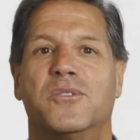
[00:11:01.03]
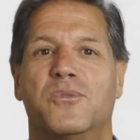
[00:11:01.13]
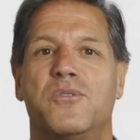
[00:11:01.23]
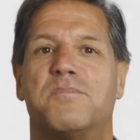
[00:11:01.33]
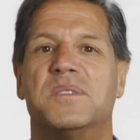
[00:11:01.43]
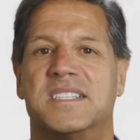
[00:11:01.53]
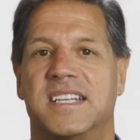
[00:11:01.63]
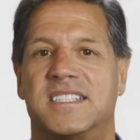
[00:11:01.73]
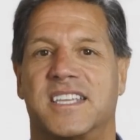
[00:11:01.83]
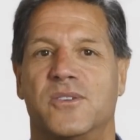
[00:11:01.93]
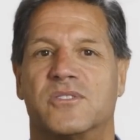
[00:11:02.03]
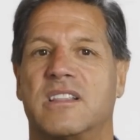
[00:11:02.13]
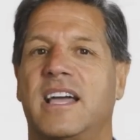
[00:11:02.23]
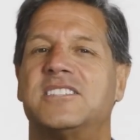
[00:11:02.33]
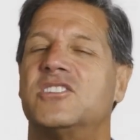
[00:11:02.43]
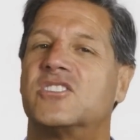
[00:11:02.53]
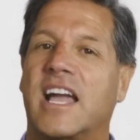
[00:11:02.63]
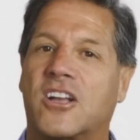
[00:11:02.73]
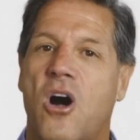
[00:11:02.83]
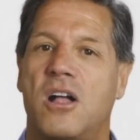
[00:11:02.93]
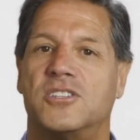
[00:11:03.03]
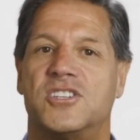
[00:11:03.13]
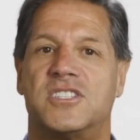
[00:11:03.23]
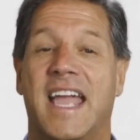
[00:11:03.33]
Ruth Buzinski, who's a licensed psychologist,